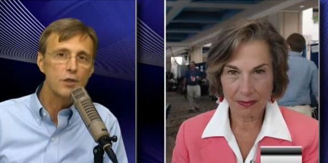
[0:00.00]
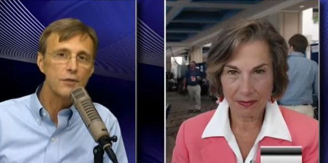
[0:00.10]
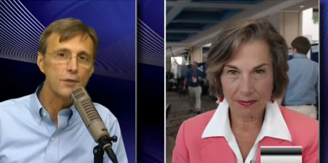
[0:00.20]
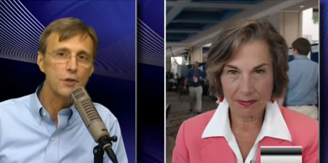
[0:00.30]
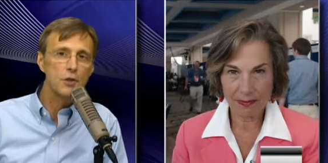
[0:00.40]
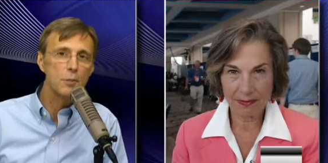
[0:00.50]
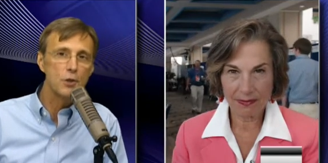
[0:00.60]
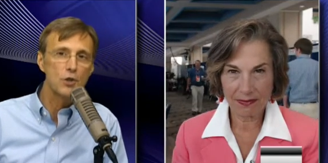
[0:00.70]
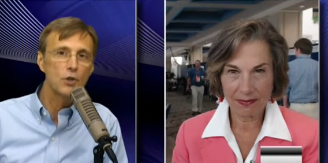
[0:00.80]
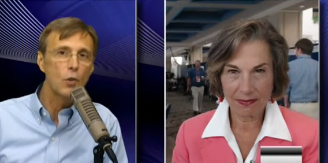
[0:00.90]
Speaker 1: the first
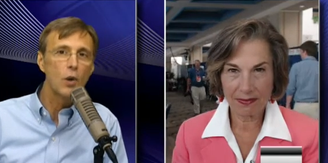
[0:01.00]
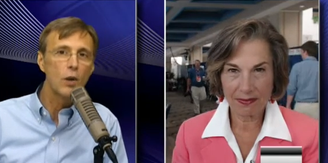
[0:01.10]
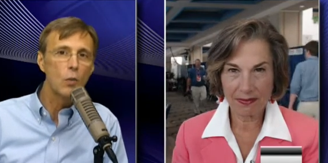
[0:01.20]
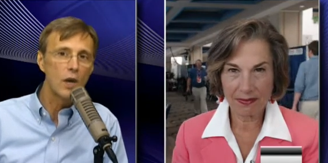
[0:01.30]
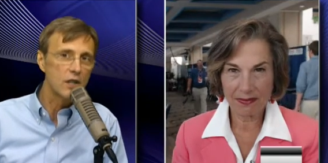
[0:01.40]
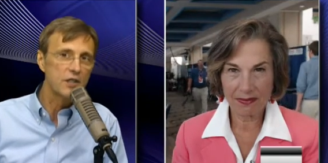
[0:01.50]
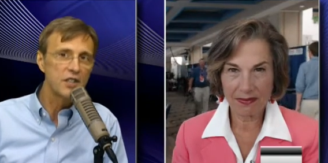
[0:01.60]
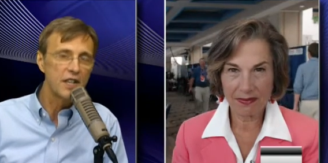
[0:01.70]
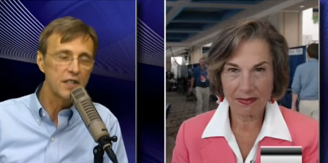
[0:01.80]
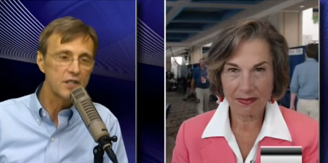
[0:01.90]
commercial oil well in the
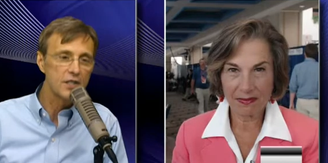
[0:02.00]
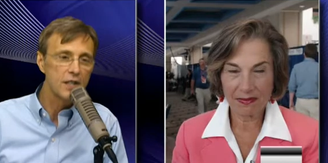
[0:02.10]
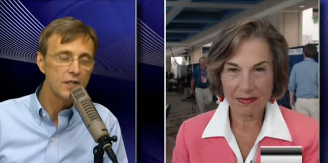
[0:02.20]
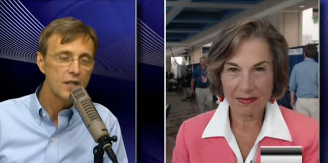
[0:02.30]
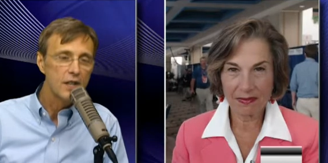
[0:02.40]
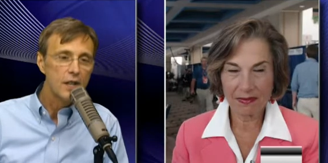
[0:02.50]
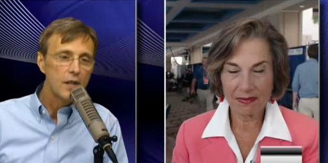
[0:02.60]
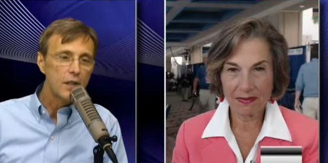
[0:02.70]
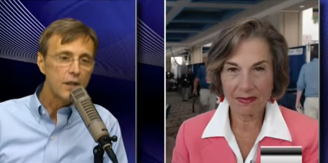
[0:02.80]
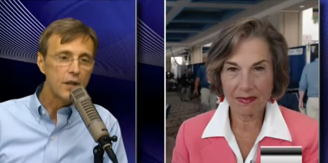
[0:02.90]
United States.
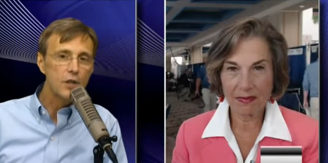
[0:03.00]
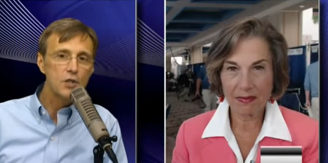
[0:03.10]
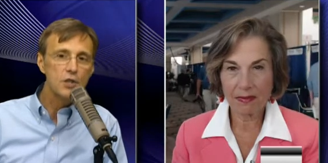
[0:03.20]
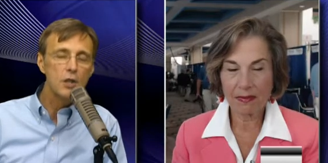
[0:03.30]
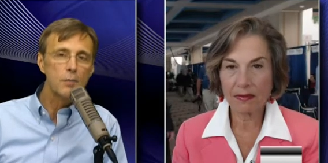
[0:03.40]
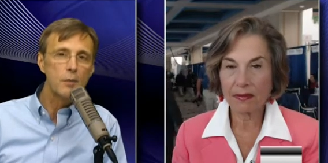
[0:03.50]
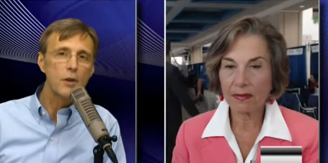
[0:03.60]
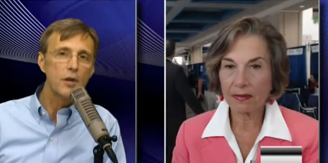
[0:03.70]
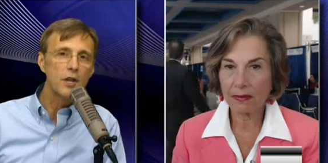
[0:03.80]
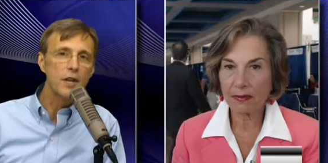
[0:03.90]
They're still
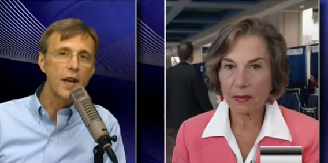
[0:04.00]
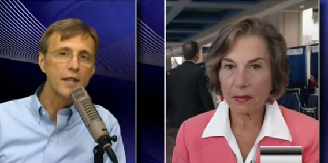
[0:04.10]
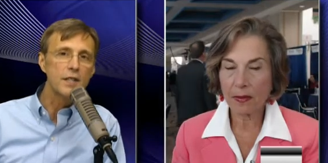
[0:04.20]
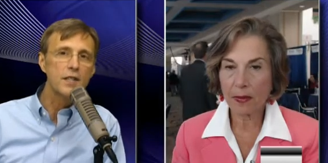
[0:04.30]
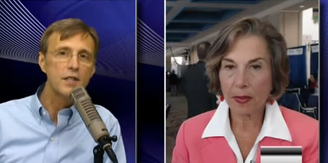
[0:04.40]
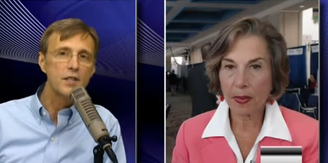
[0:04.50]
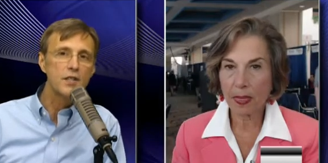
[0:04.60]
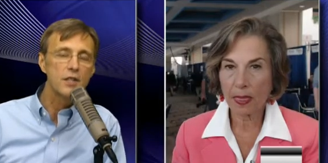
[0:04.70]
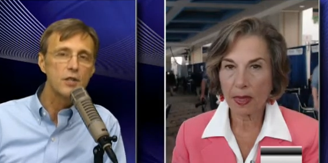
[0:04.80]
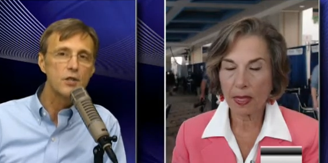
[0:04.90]
promoting 19th
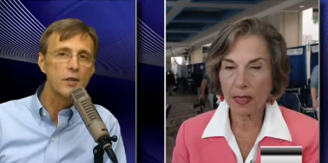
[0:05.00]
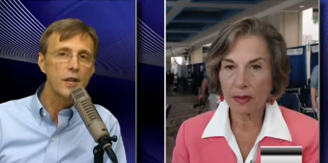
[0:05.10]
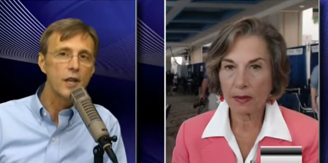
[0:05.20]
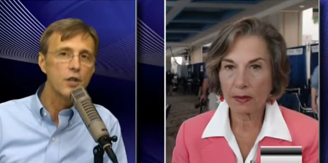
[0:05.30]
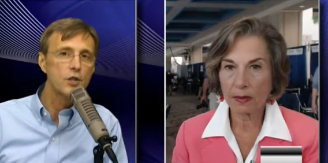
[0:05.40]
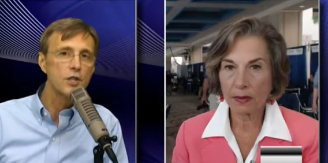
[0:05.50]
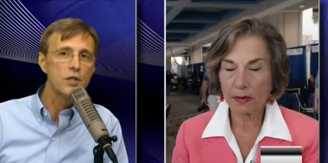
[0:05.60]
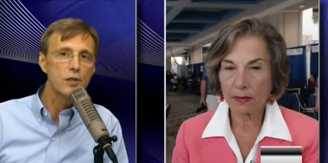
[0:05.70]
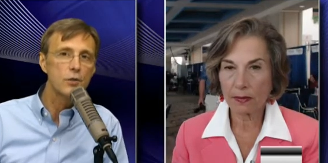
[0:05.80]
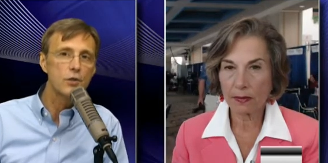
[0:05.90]
century energy
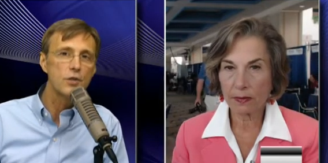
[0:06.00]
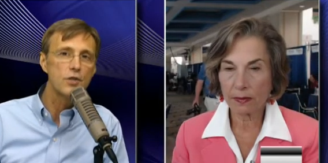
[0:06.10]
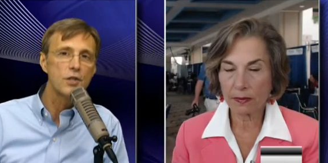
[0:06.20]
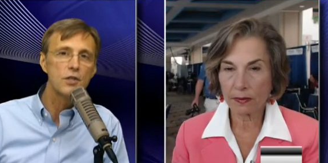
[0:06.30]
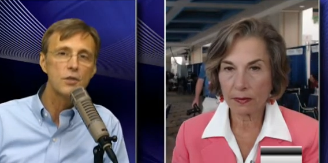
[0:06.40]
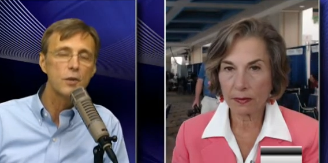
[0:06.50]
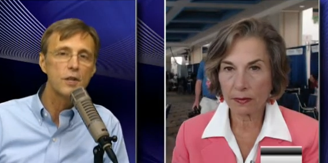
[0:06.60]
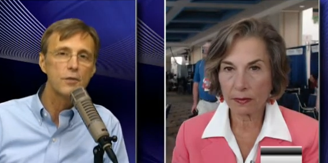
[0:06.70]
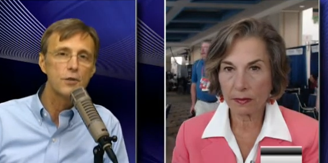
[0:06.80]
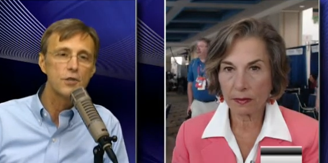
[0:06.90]
solutions in the
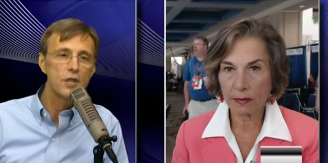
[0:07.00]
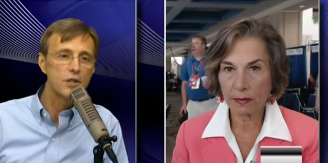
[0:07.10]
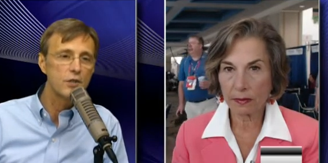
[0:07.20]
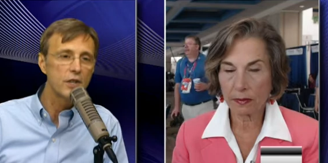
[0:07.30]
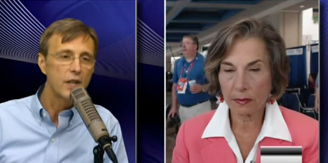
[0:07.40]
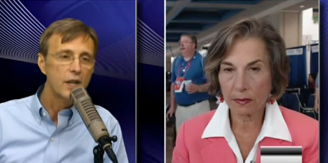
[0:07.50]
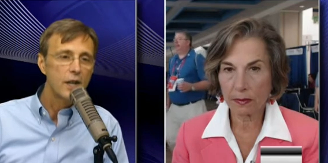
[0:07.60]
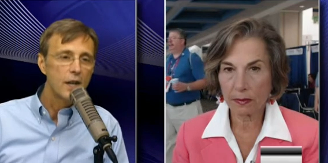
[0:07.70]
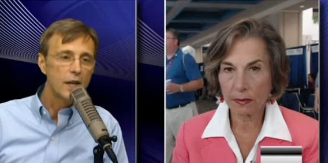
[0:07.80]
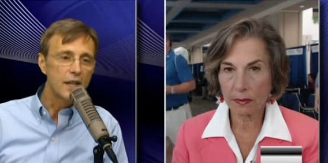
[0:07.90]
21st century.
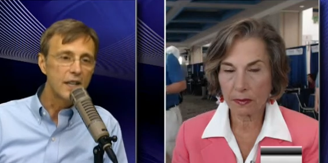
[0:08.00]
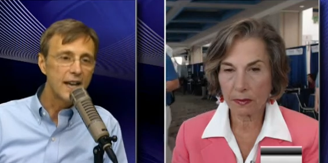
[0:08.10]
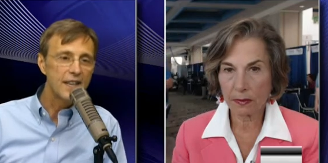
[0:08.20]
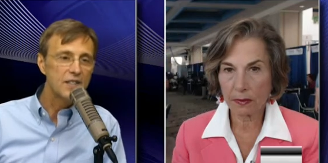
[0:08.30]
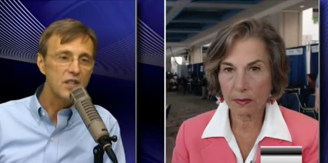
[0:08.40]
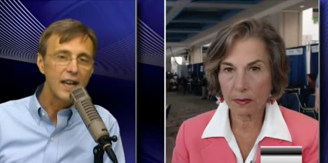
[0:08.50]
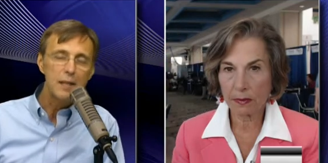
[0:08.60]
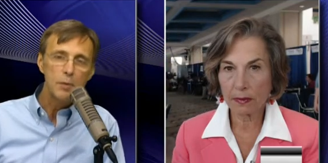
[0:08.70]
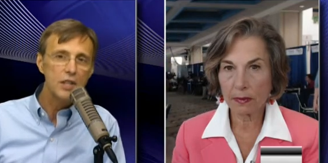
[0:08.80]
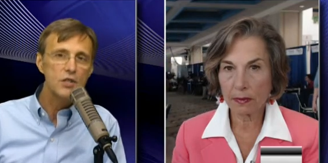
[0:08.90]
Is
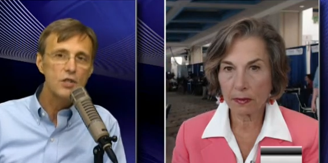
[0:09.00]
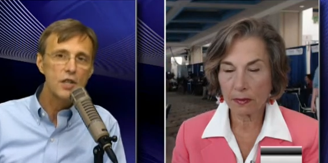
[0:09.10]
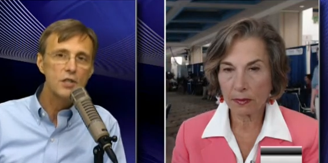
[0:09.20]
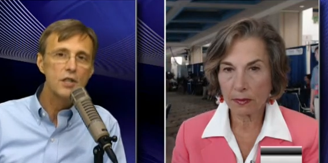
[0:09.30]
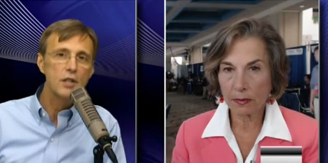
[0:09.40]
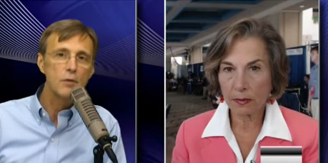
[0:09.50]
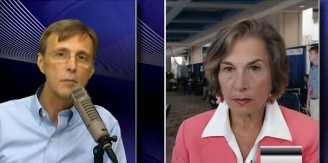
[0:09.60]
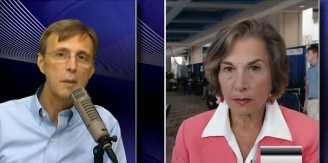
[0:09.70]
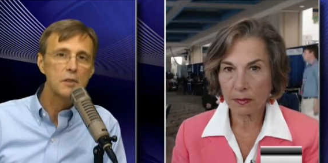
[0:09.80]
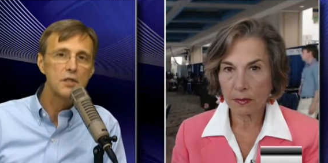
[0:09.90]
anybody suggesting to the
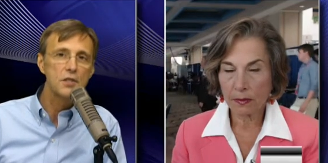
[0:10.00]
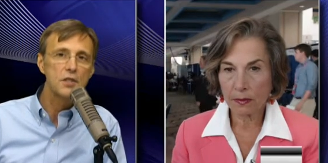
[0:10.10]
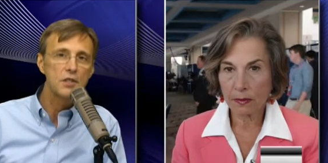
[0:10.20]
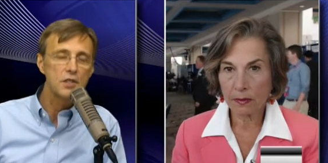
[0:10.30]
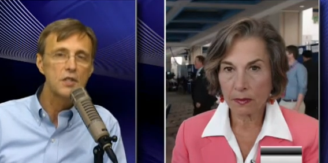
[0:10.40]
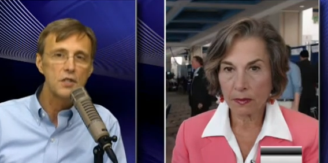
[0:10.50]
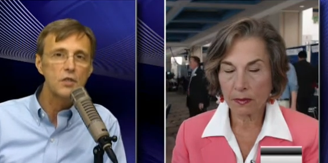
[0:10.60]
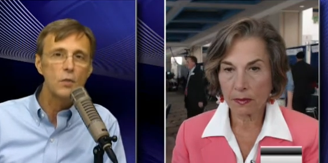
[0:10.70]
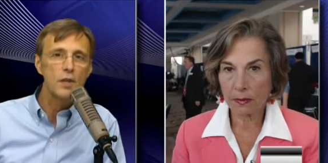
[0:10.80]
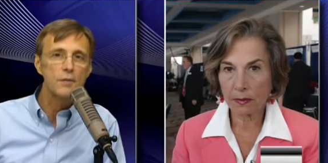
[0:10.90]
Republicans that this is
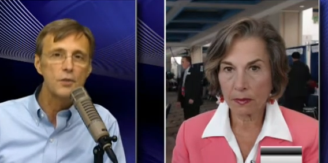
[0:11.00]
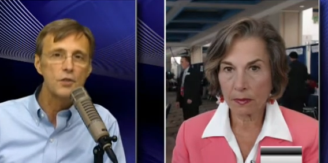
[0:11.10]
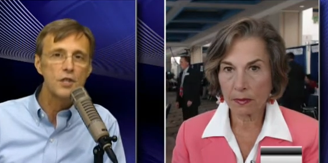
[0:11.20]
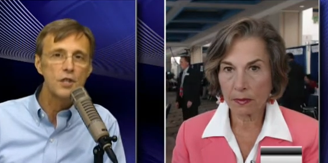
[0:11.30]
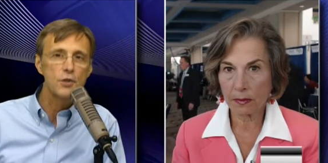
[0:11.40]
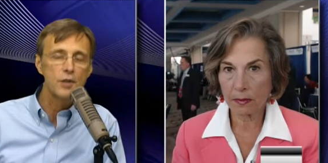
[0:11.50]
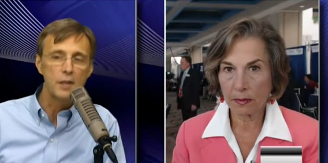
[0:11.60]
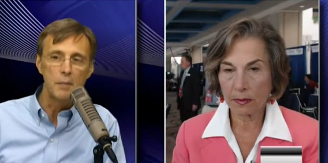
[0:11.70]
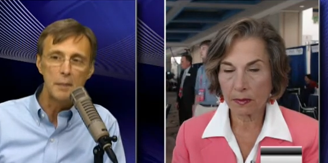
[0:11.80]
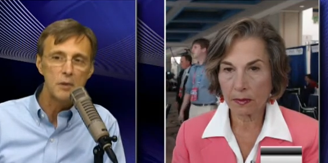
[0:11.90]
the 21st century,
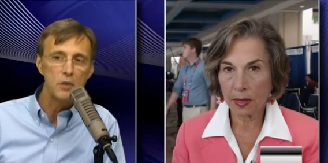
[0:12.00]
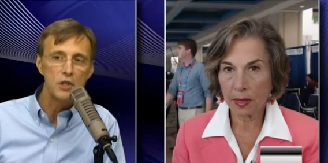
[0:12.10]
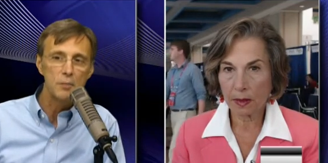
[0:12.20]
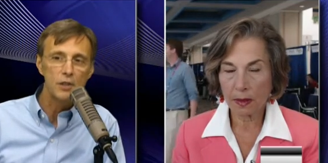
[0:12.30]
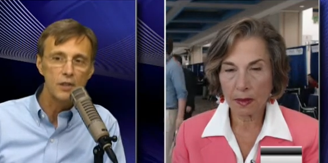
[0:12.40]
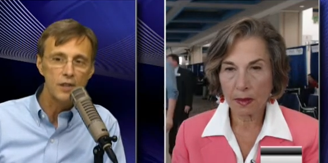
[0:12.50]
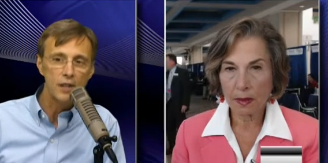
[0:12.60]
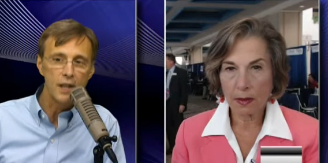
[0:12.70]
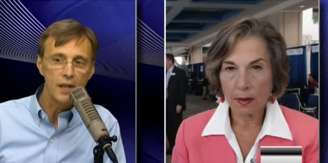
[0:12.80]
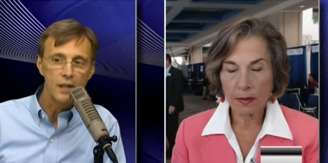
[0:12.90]
and maybe we should be
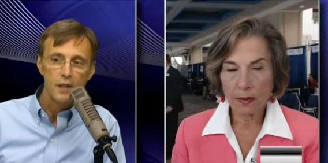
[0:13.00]
looking at,